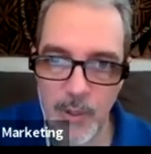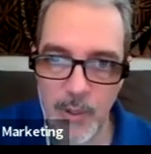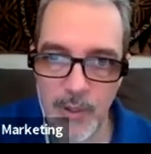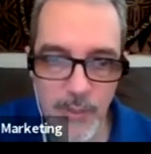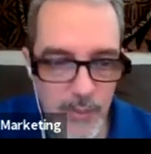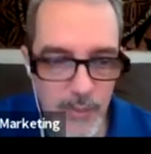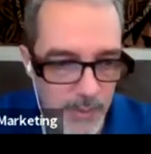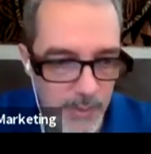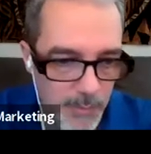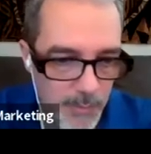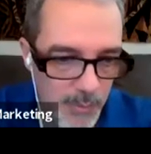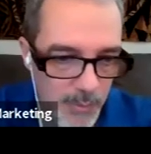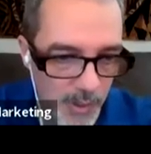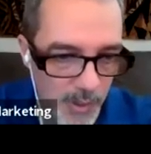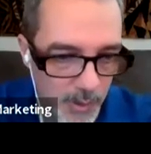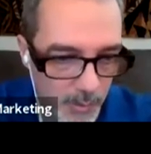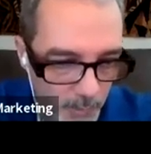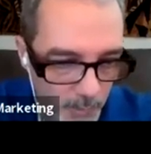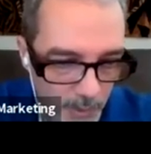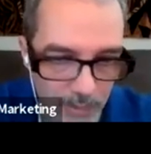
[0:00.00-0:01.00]
with
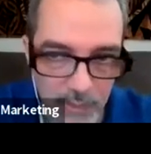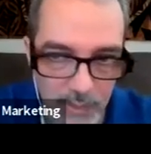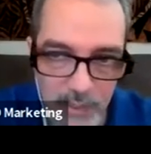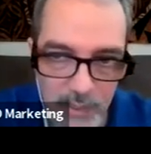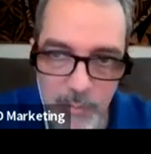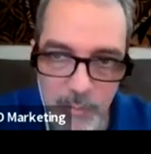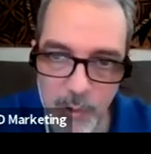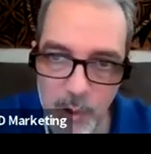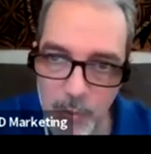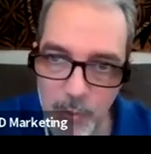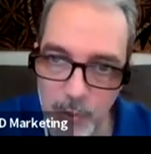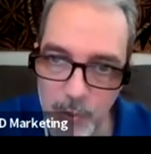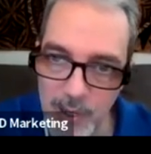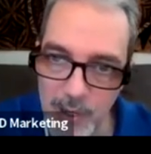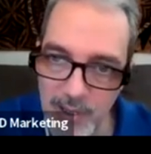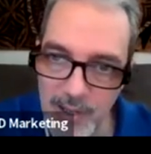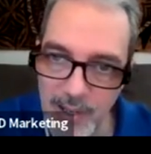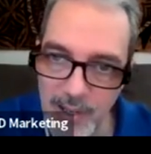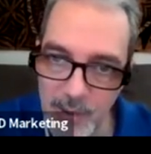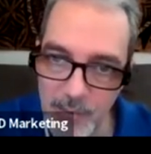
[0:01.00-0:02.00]
the
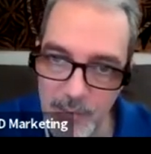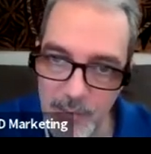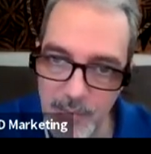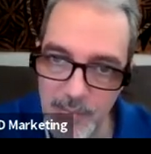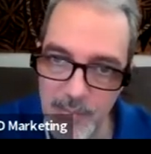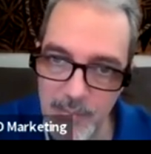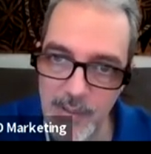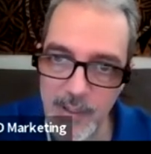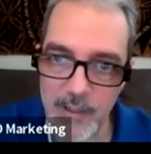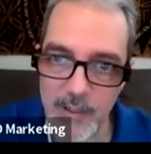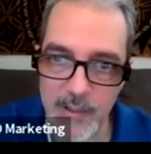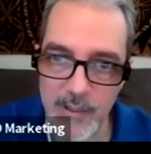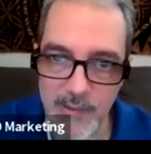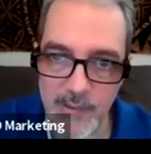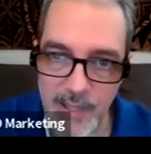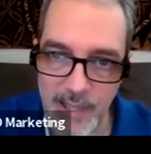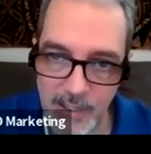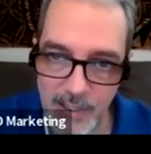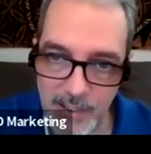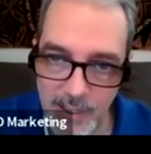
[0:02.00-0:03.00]
appropriate name,
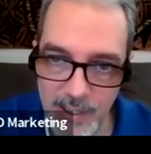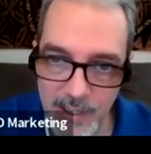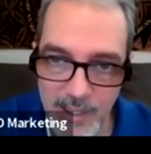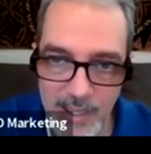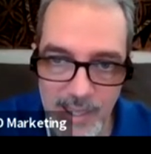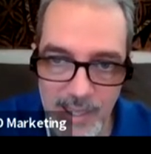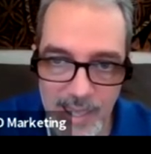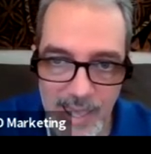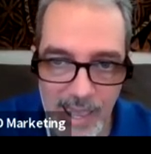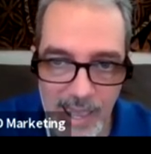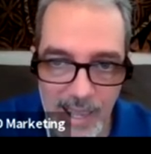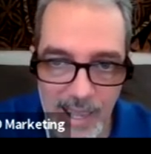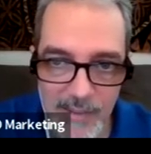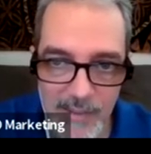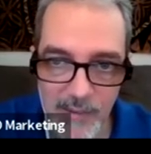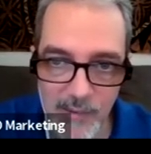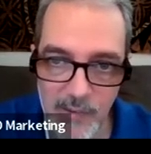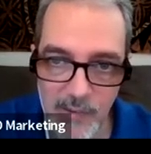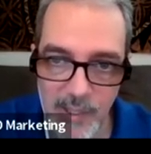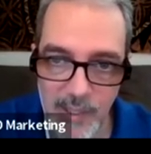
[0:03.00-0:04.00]
cul-de-sac,
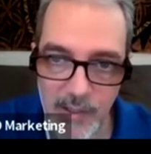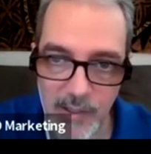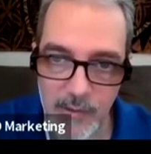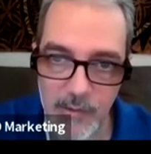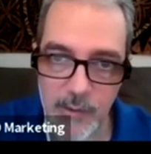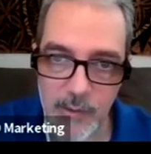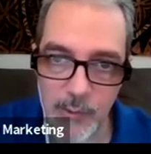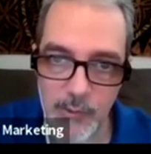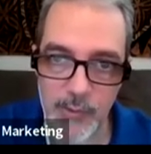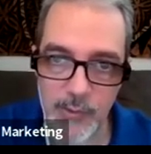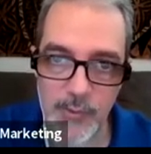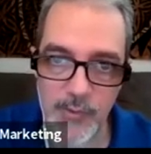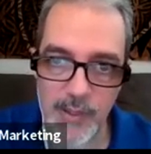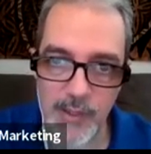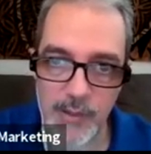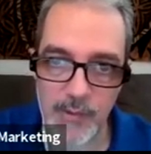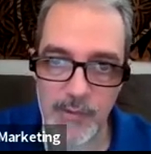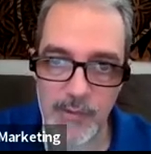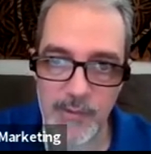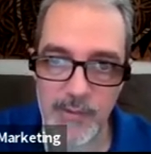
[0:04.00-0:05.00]
and the scale. Those are
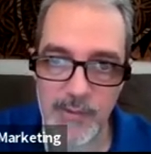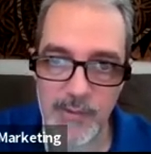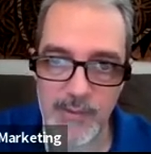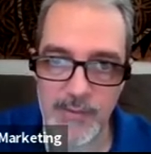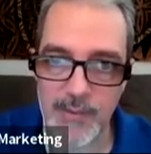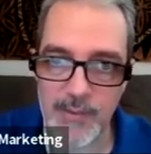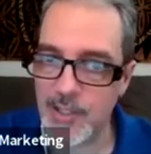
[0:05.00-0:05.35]
fields.